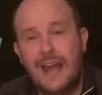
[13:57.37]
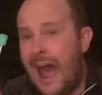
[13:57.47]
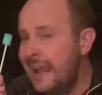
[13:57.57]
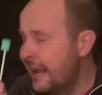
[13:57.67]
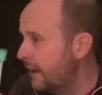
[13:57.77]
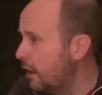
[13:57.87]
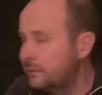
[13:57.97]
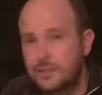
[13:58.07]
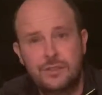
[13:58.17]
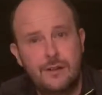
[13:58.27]
I cannot
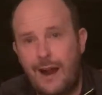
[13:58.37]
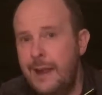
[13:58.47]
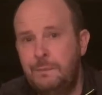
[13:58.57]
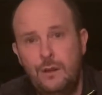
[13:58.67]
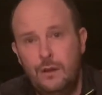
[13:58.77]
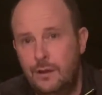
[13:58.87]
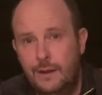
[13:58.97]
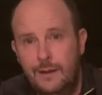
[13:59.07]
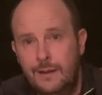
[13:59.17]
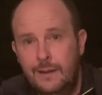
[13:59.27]
describe to you
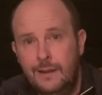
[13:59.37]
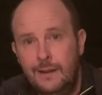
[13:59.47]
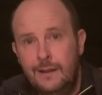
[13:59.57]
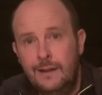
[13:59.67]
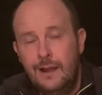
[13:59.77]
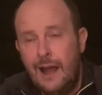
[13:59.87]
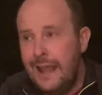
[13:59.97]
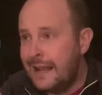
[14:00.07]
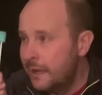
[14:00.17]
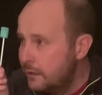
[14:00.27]
I
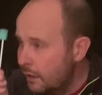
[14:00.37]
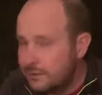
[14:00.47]
cannot